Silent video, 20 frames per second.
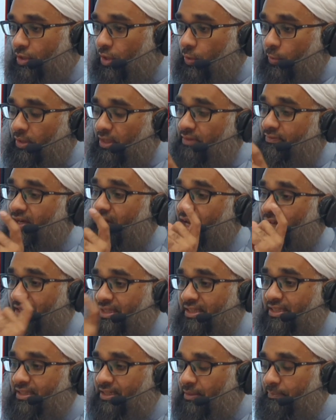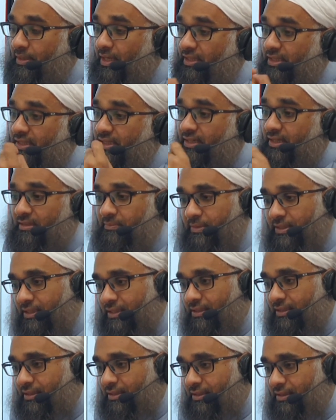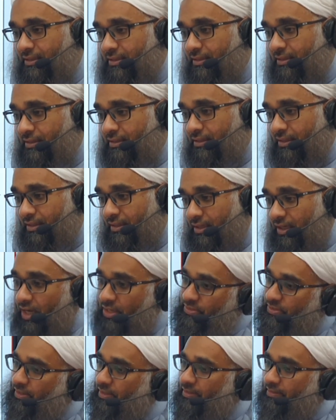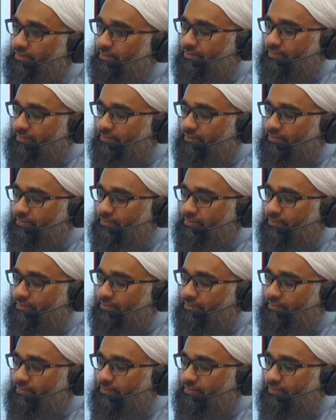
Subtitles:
you can have haqiqa, but haqiqa can be qasira.